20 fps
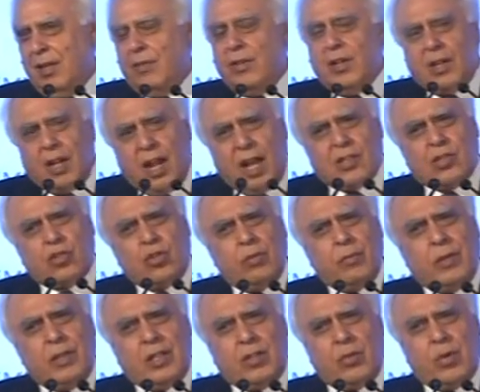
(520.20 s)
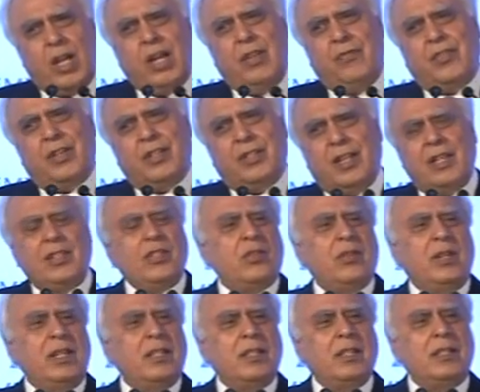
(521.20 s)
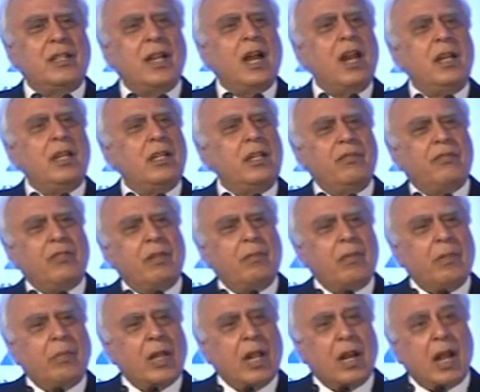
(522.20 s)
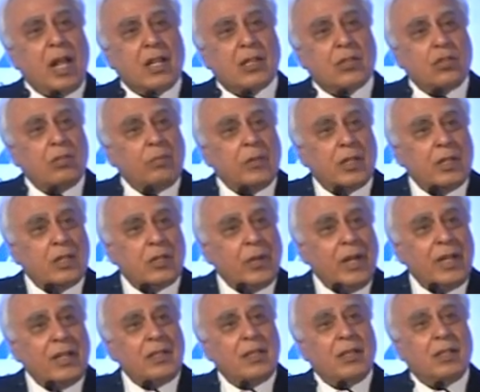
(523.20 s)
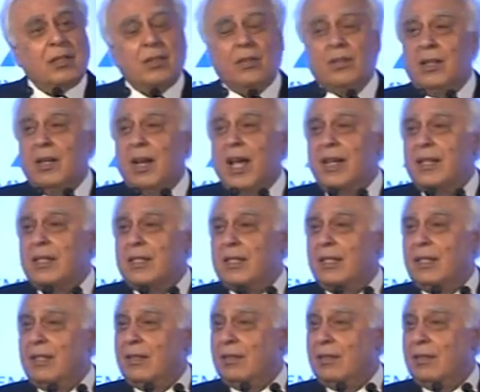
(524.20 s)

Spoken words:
The classroom of the 21st century is entirely different from the classroom of the 20th or the 19th.